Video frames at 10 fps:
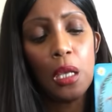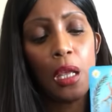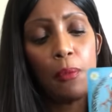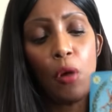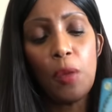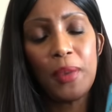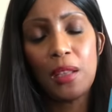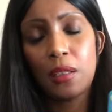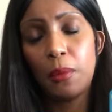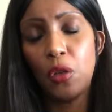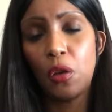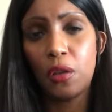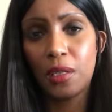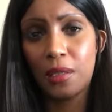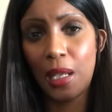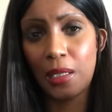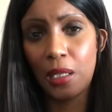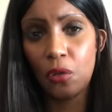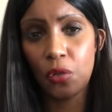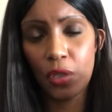Uh, it might be that some of you guys are setting your